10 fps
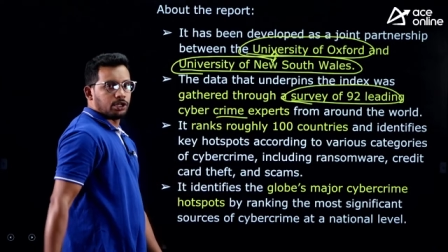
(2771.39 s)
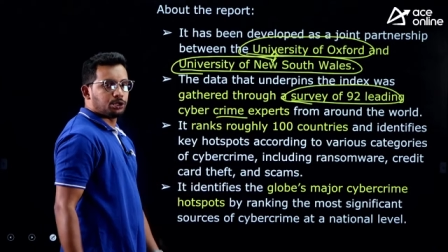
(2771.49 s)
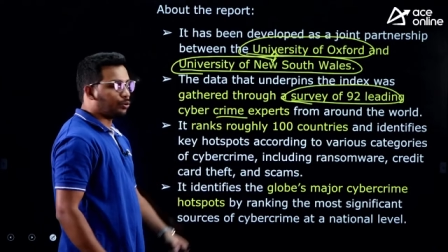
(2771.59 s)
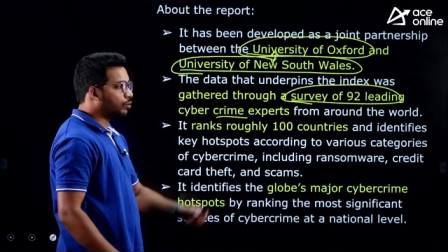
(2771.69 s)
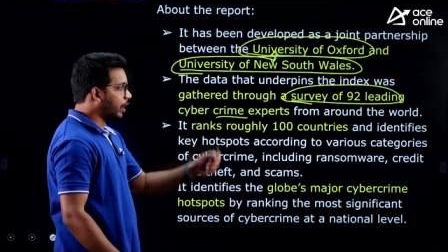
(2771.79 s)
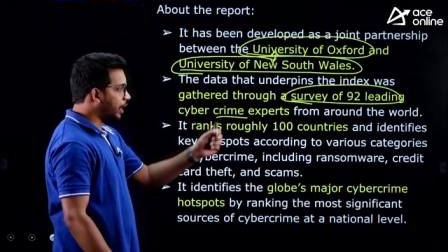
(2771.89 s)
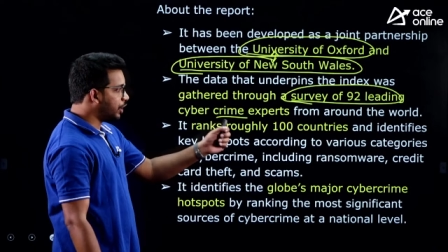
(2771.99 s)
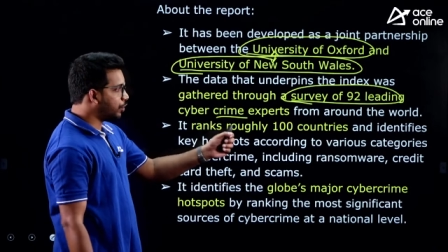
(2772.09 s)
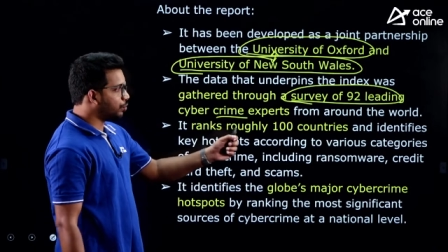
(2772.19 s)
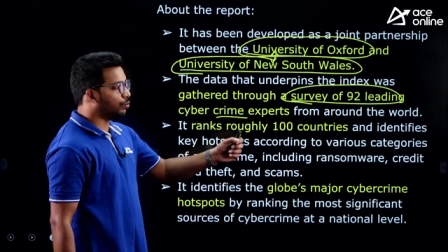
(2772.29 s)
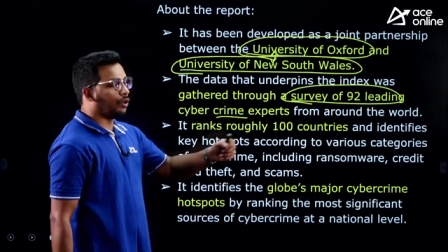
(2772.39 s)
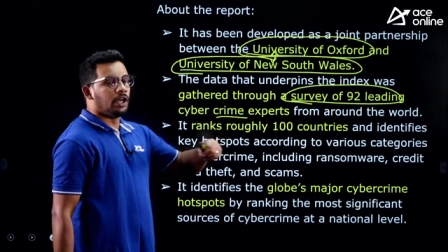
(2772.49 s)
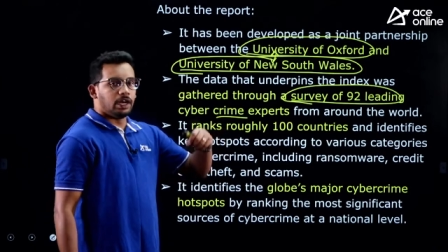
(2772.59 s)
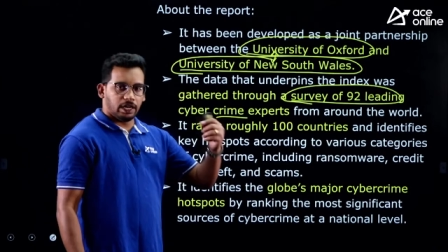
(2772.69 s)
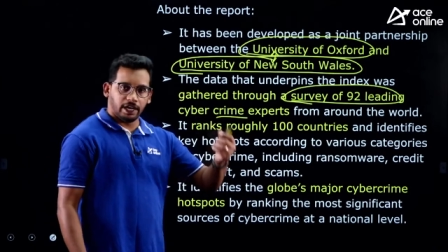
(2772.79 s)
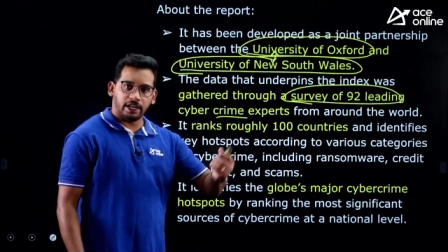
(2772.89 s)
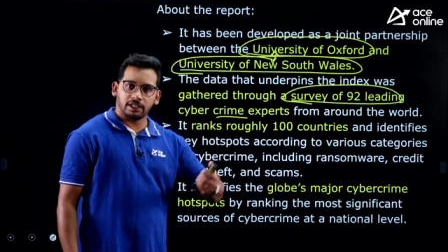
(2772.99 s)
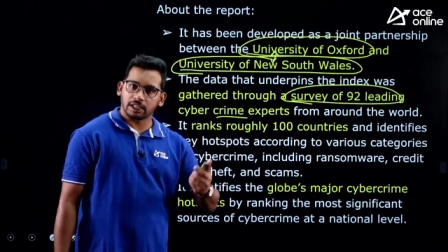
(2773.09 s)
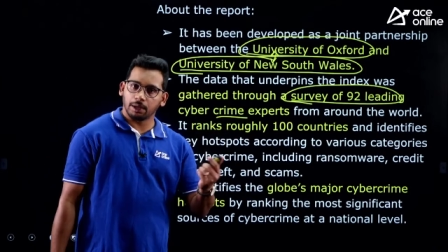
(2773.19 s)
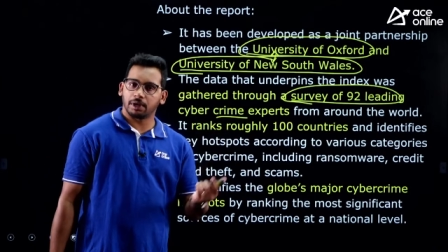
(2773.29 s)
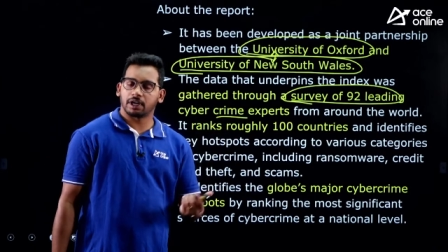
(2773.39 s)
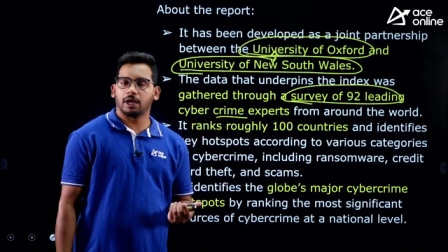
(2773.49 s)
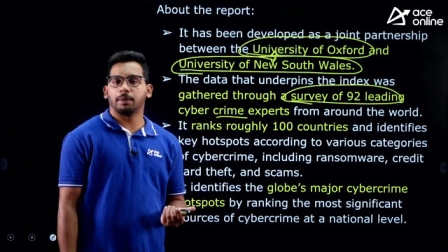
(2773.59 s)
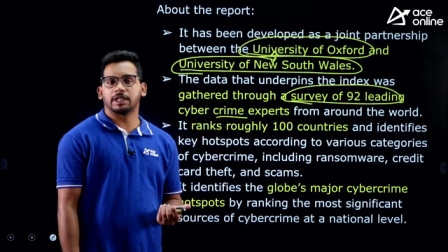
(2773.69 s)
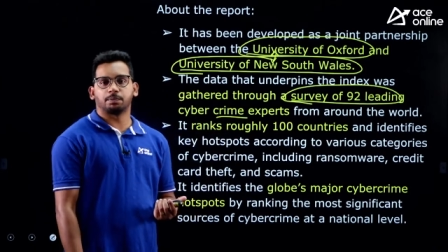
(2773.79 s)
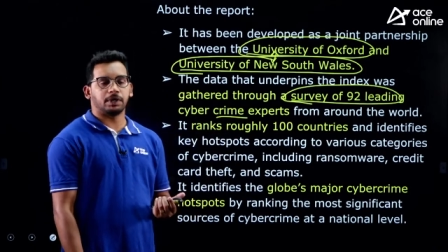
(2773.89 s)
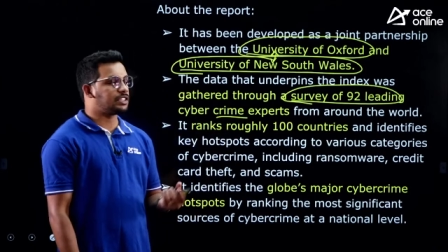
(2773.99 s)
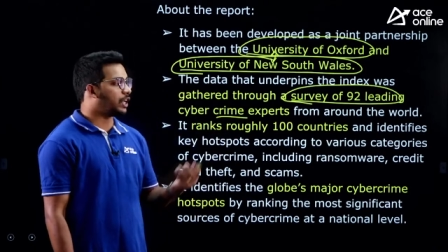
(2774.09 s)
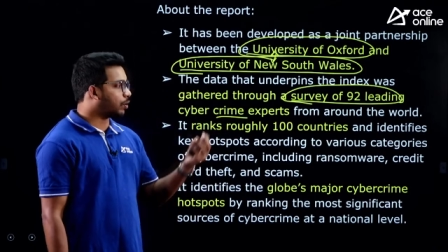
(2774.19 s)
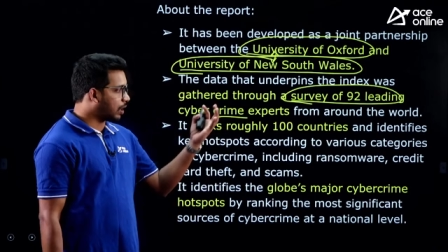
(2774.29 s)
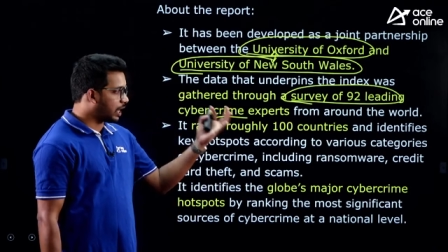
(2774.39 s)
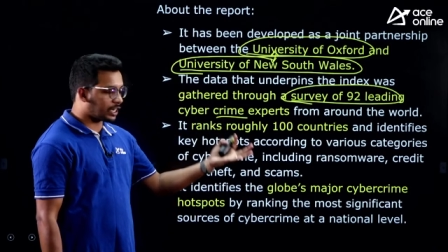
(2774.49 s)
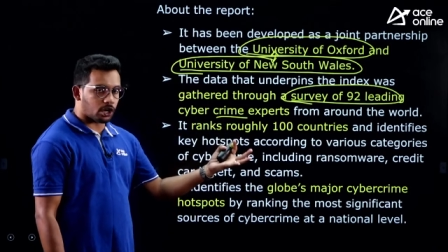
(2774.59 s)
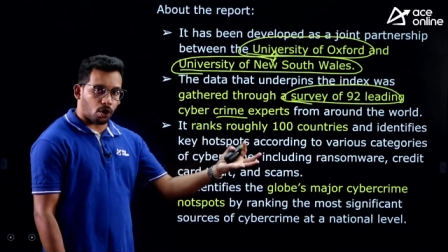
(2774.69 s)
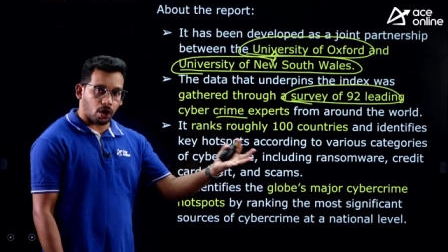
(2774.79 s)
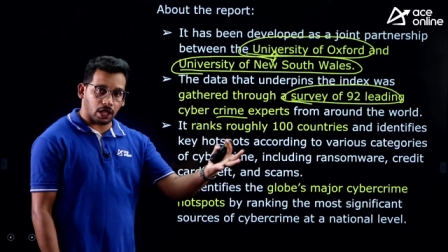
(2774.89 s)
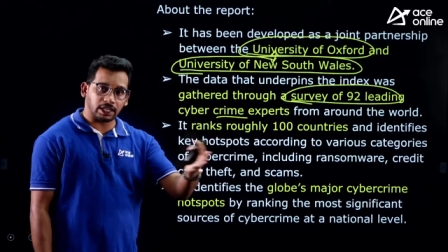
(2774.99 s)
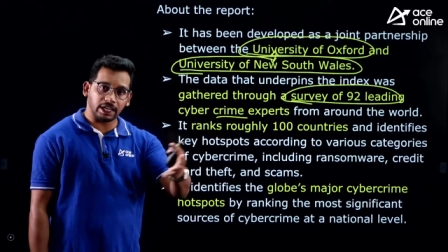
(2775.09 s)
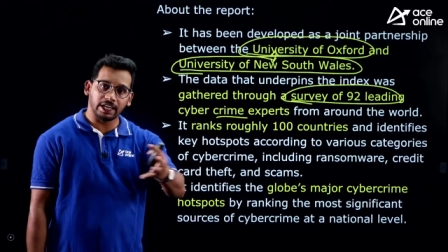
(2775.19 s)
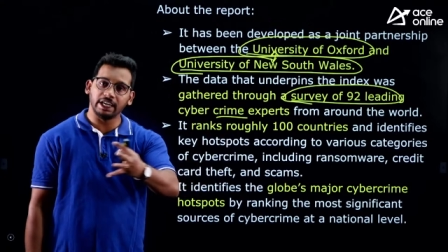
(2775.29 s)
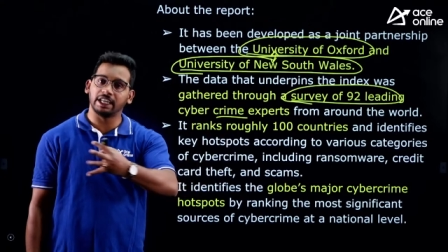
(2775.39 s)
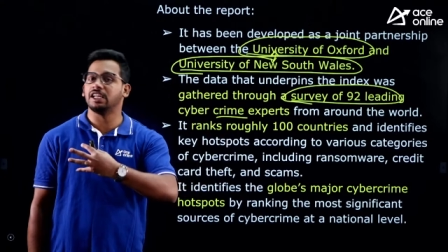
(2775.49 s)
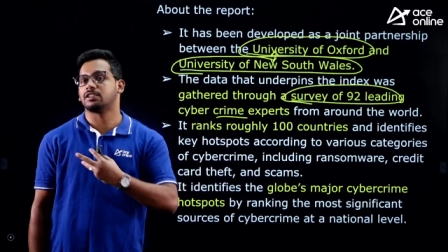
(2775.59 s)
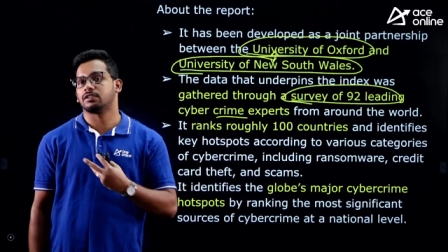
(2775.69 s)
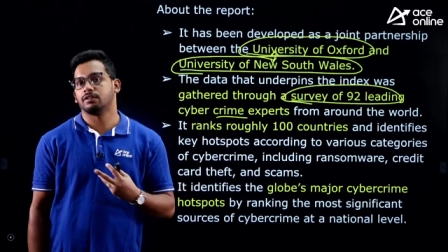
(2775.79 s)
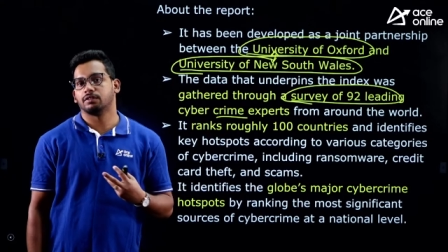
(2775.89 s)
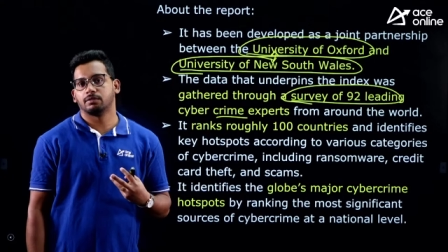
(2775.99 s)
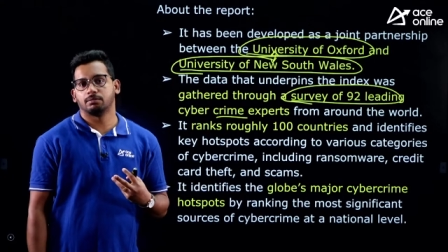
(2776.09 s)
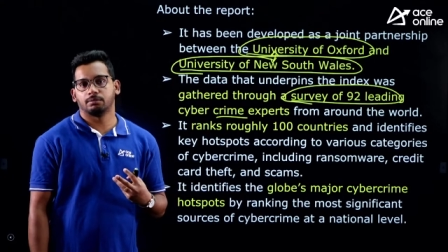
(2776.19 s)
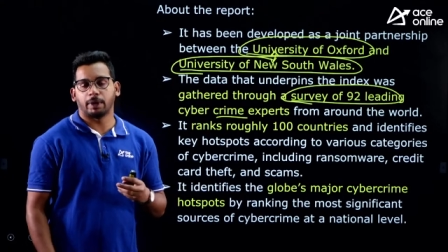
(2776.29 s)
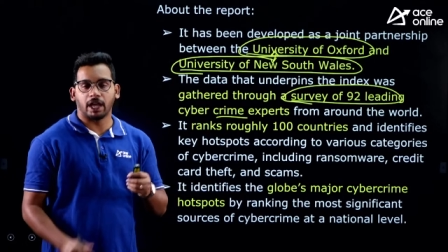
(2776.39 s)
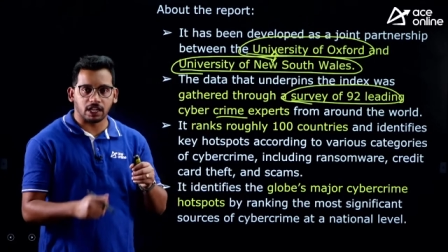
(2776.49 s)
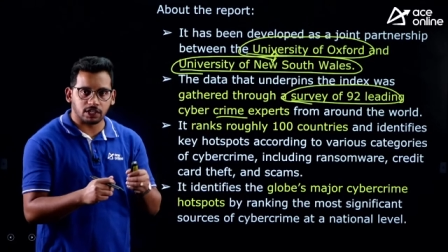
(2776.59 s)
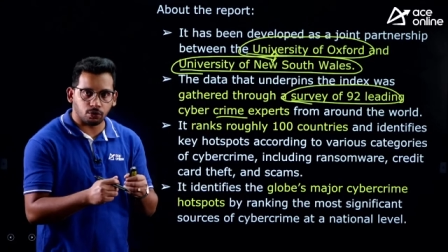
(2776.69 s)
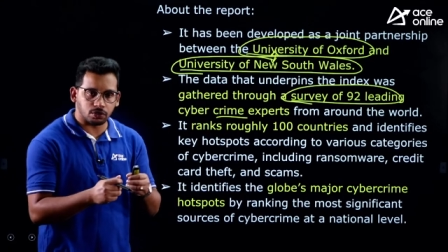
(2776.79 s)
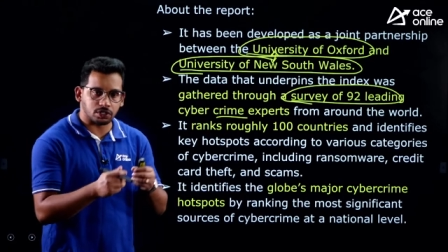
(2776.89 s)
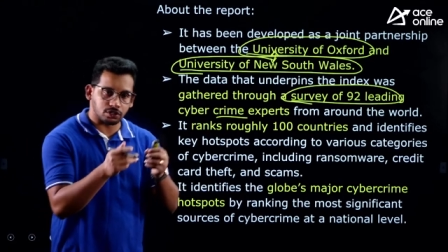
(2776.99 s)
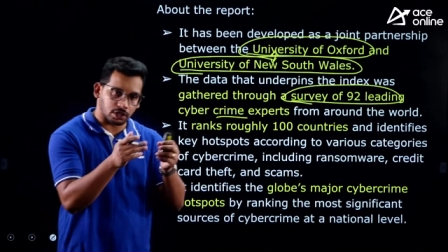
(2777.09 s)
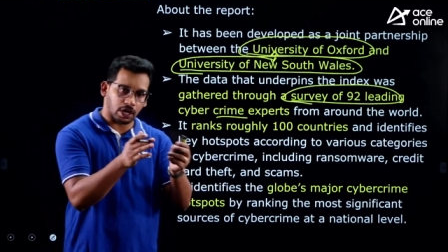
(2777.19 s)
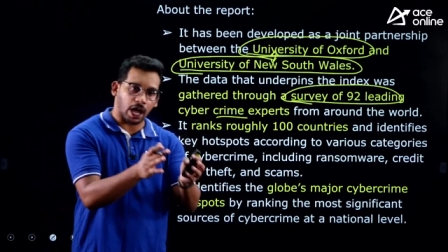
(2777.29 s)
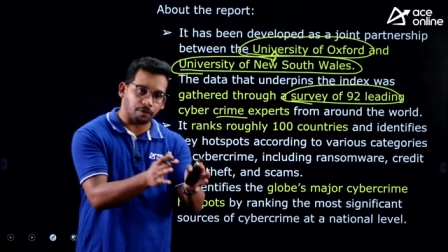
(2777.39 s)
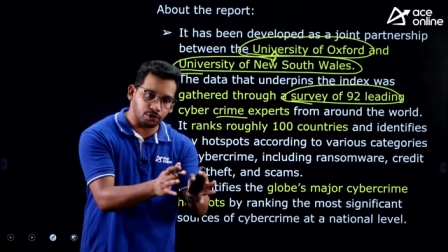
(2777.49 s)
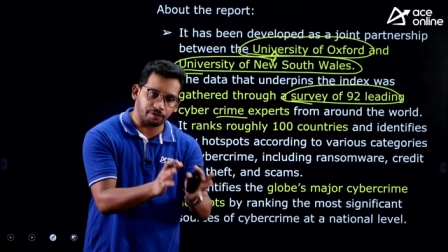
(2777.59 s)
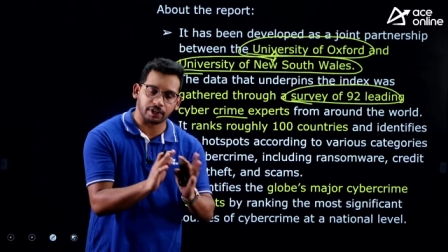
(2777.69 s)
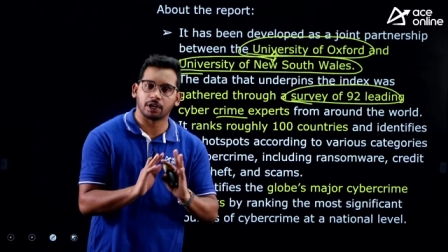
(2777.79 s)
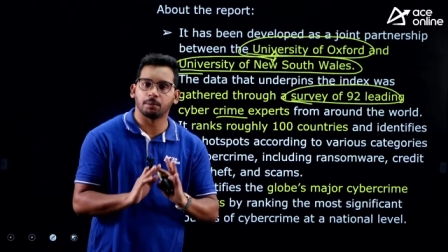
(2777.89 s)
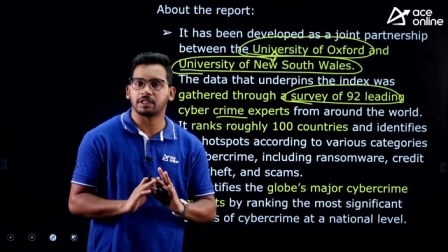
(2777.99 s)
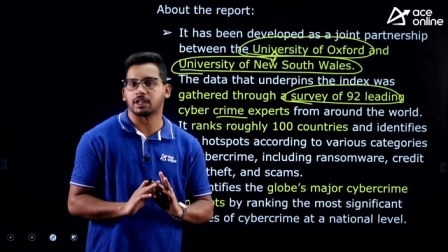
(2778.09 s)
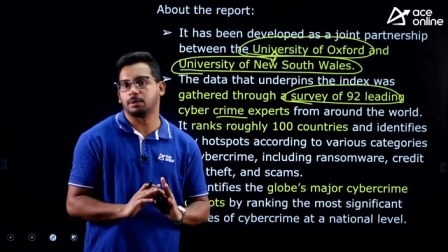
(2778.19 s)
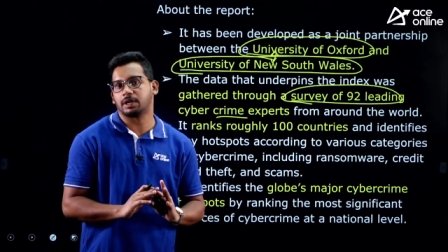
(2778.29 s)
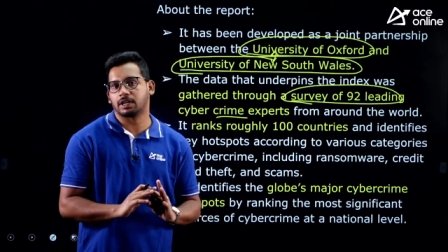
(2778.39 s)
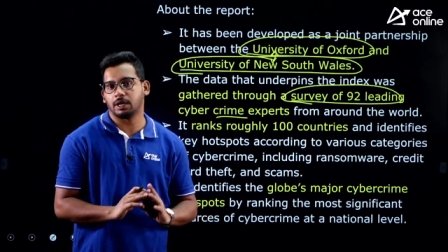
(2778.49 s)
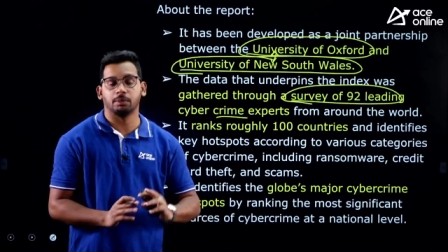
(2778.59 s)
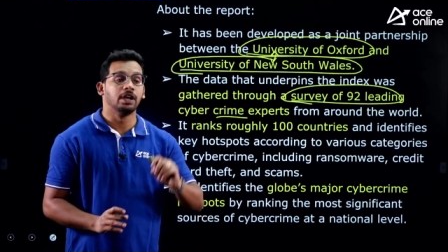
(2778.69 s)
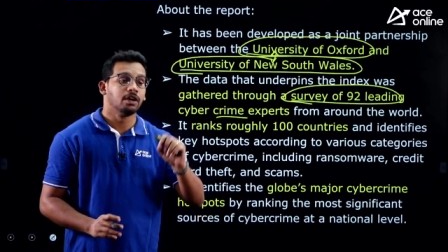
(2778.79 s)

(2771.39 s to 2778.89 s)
Through 92 leading cybercrime experts, they have collected all the details by asking questions. Have you affected by cybercrime?